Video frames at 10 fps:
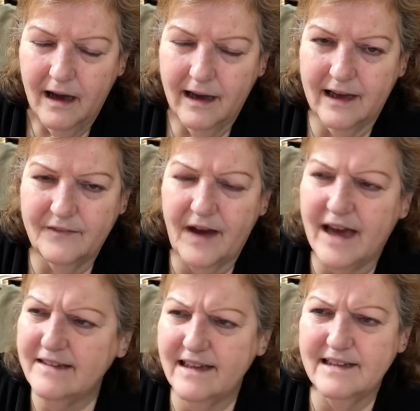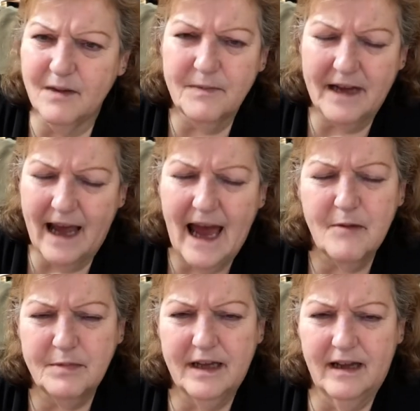if I see something
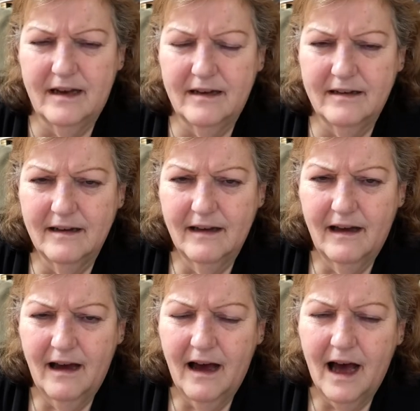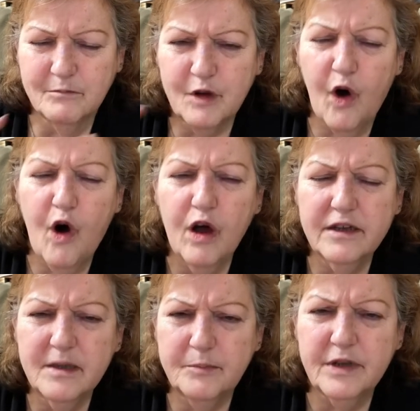happening, I'm calling
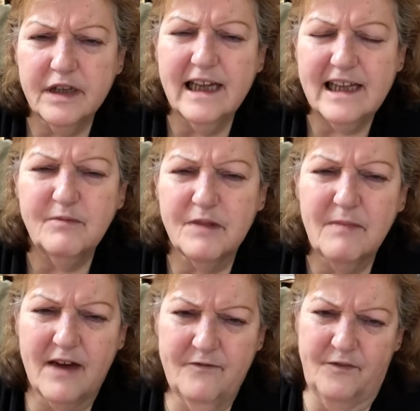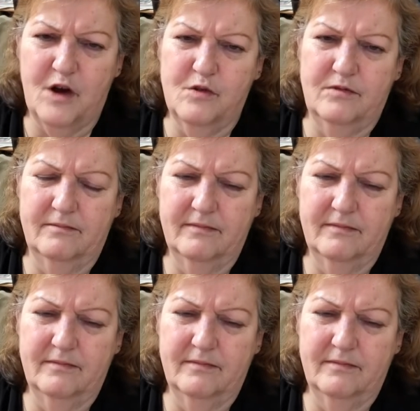the police with my phone.